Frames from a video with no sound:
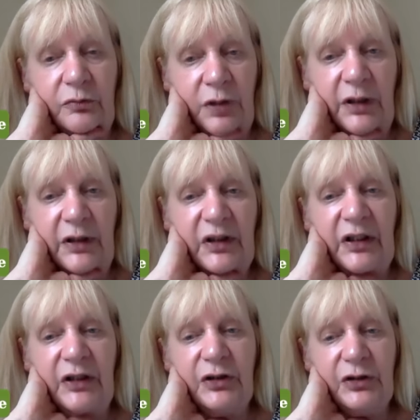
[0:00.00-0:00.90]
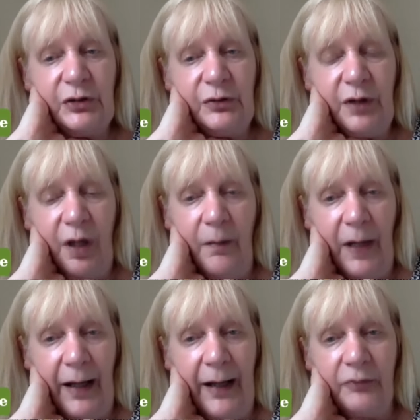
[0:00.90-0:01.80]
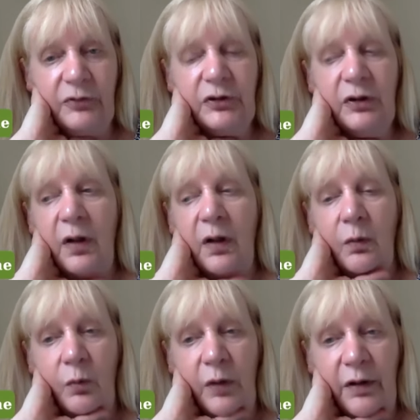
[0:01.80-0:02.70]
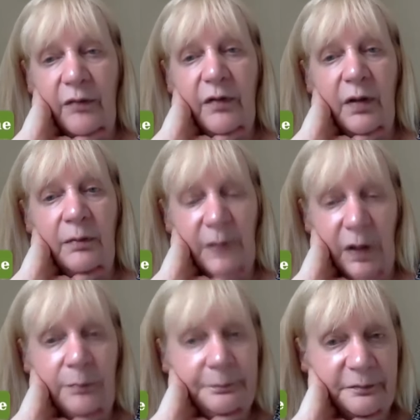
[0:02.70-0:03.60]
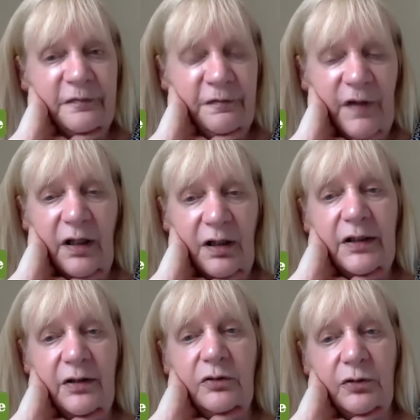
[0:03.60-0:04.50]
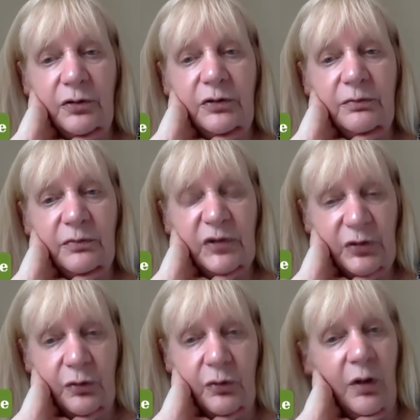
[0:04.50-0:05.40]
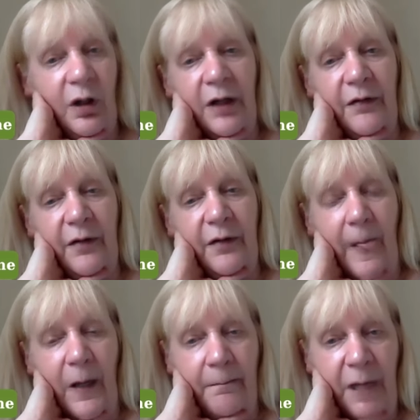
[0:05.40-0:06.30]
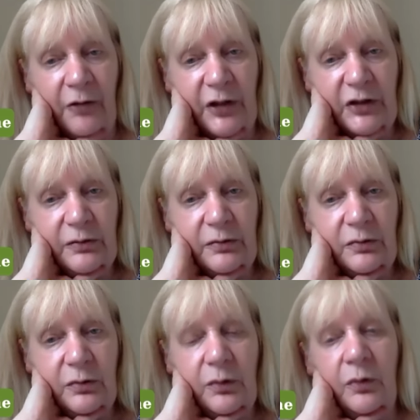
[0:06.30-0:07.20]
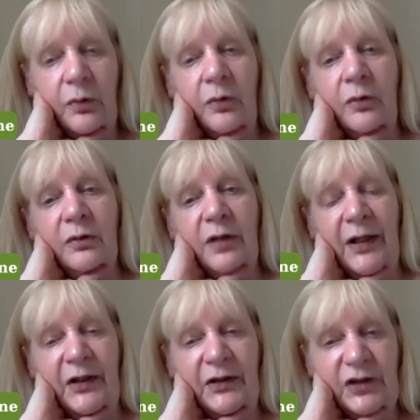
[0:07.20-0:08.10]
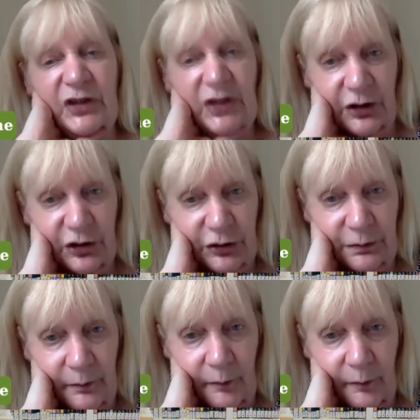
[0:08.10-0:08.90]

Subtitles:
really need to come out with a fairly good score, either a merit or a distinction.